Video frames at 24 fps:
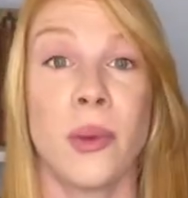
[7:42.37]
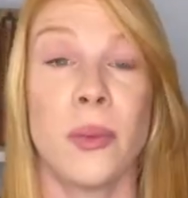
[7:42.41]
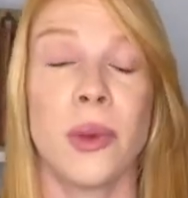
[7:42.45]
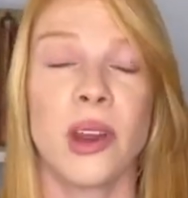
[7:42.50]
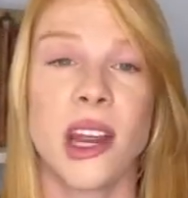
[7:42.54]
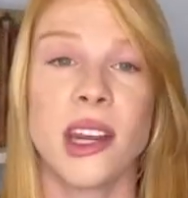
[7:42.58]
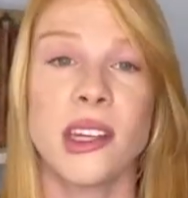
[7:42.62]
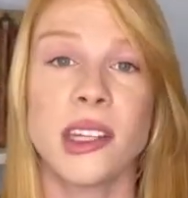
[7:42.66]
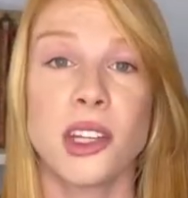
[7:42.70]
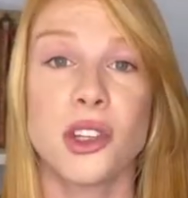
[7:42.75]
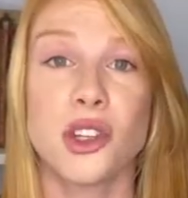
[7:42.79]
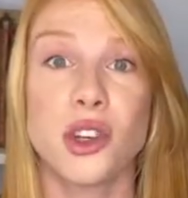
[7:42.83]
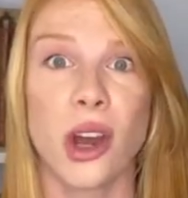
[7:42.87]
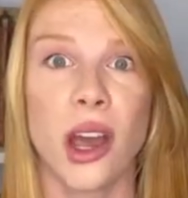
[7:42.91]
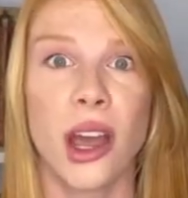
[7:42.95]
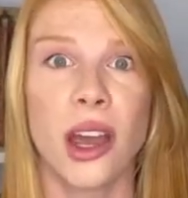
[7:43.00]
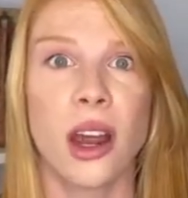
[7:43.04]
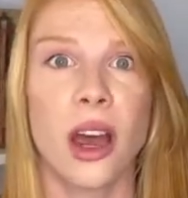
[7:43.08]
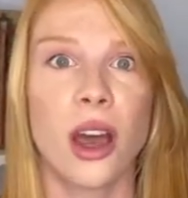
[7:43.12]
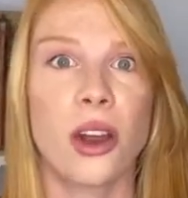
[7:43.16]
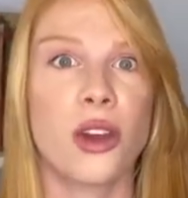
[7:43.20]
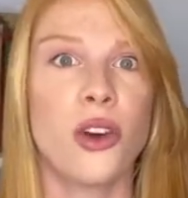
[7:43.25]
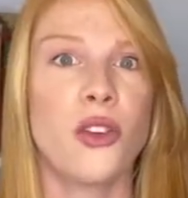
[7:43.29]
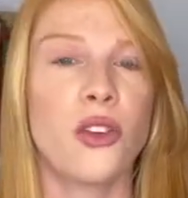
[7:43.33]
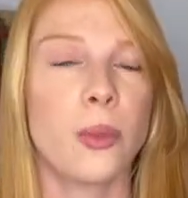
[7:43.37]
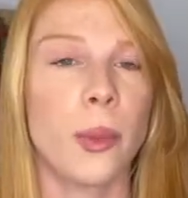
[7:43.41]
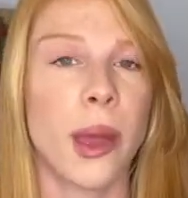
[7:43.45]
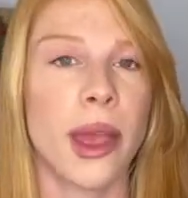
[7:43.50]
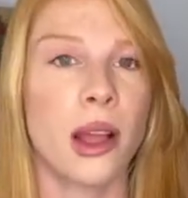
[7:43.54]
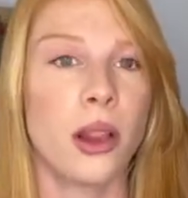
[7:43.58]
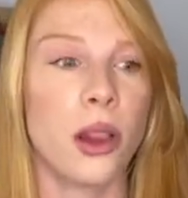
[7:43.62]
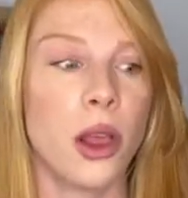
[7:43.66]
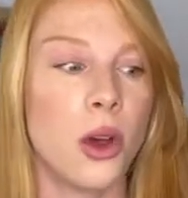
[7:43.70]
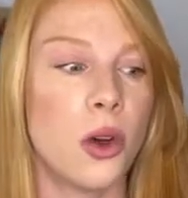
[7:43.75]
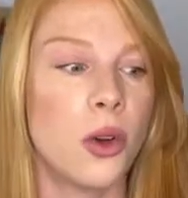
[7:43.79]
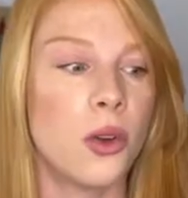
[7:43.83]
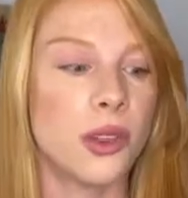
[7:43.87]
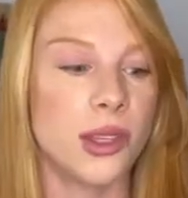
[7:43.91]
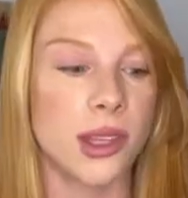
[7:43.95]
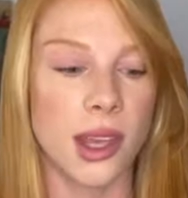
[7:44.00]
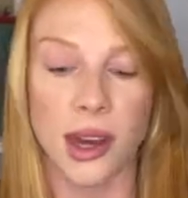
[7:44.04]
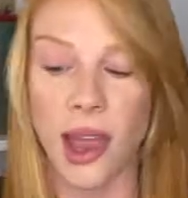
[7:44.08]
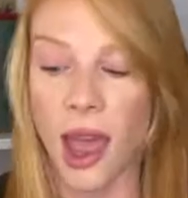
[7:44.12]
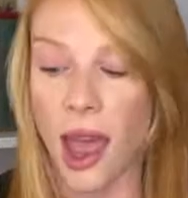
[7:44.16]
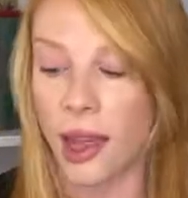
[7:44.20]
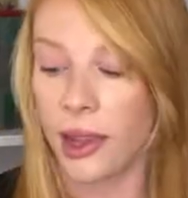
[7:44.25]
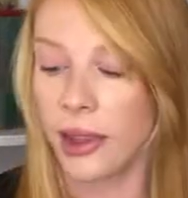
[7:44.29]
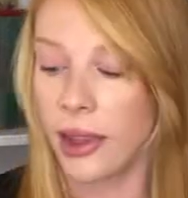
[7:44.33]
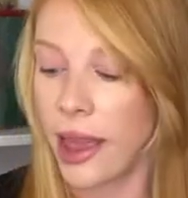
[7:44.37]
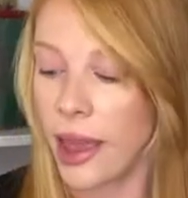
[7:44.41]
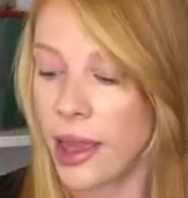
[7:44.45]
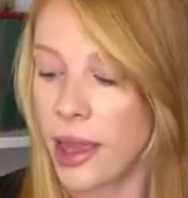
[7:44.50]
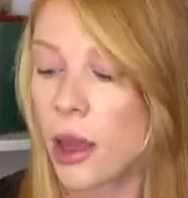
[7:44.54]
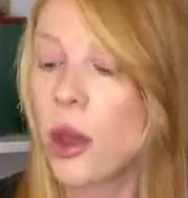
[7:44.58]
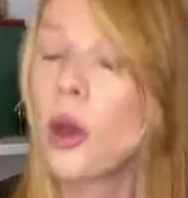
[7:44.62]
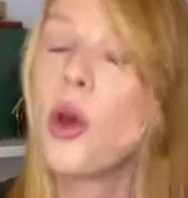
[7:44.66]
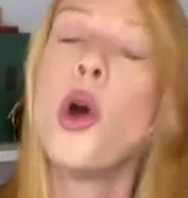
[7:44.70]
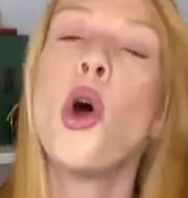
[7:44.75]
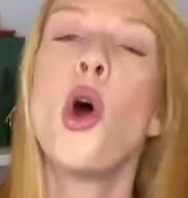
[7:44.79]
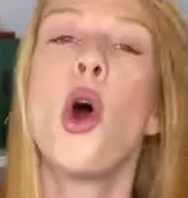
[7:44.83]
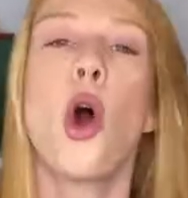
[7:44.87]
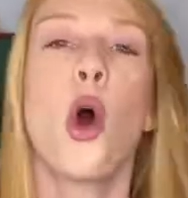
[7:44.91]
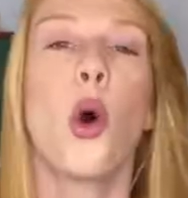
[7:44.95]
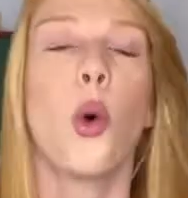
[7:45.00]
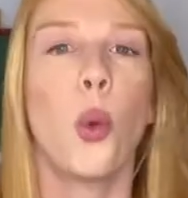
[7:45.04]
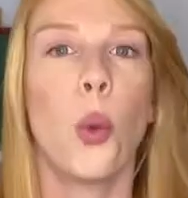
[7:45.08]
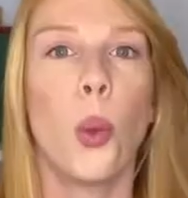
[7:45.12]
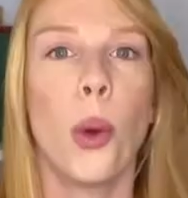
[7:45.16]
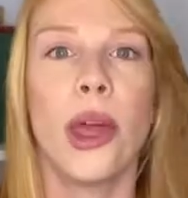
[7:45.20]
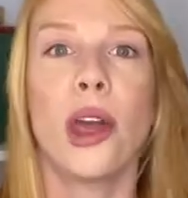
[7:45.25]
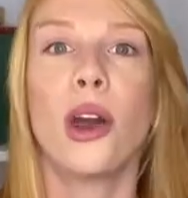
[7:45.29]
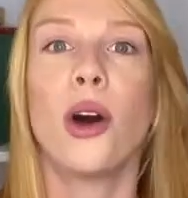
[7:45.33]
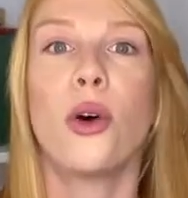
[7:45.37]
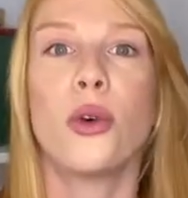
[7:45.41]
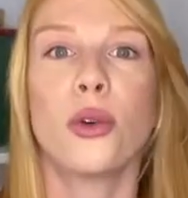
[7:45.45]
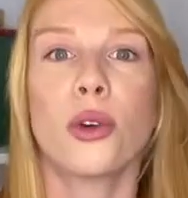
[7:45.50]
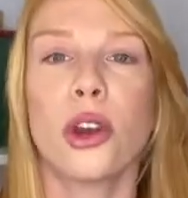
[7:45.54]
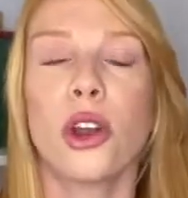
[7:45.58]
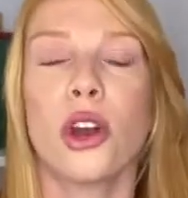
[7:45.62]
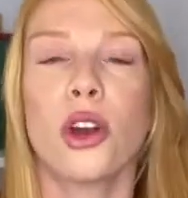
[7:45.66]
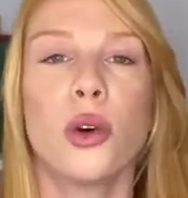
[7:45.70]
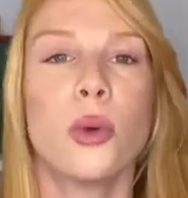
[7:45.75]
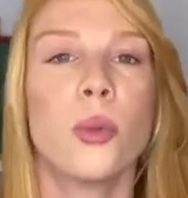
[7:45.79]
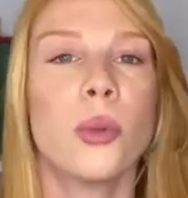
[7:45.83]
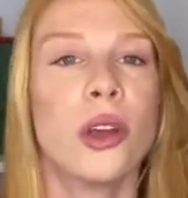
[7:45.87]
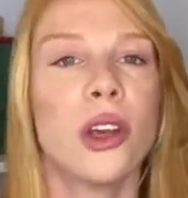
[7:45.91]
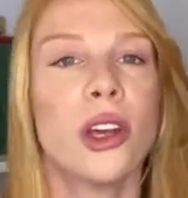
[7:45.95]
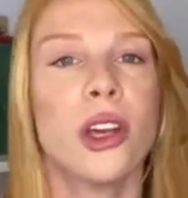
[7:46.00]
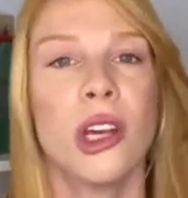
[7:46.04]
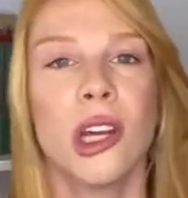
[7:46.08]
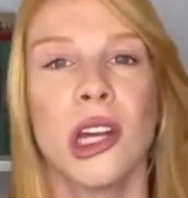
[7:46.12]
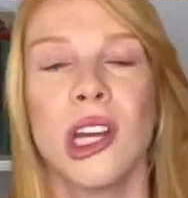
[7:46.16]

But I did try it on over my clothes and had like wiggle room